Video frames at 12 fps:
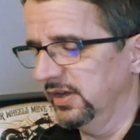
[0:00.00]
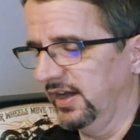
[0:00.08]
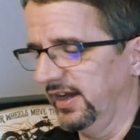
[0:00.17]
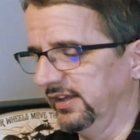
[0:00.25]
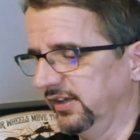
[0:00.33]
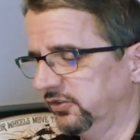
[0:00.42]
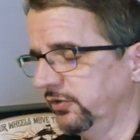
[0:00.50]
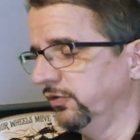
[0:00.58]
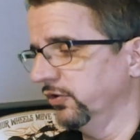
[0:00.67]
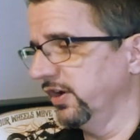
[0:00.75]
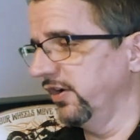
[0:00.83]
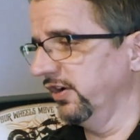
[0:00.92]
I guess if you're
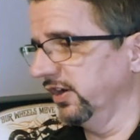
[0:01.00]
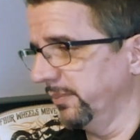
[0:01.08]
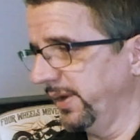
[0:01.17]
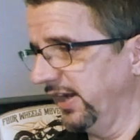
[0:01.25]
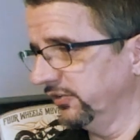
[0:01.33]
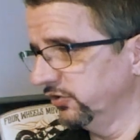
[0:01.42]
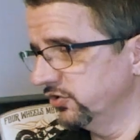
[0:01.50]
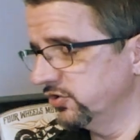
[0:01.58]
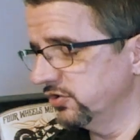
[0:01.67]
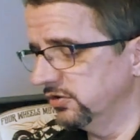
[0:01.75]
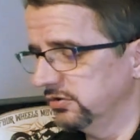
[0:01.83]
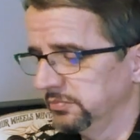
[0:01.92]
carrying a passenger,